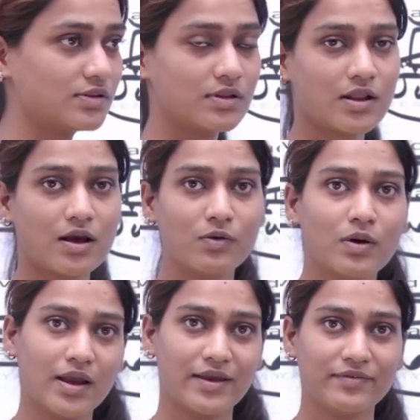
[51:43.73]
now
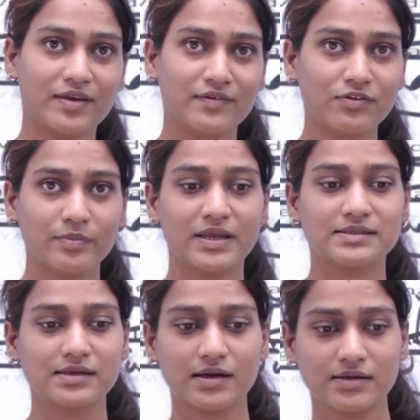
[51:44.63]
I have given you
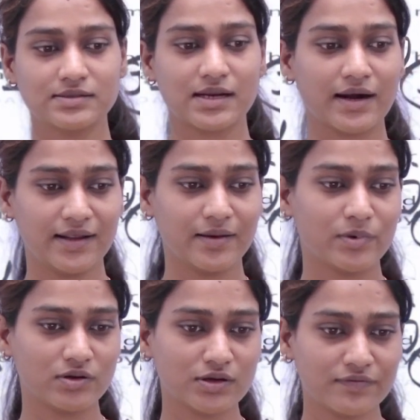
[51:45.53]
basic understanding
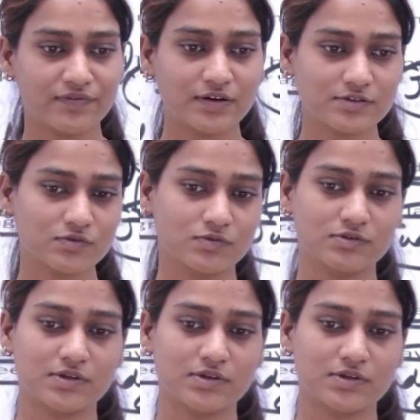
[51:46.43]
about the different schools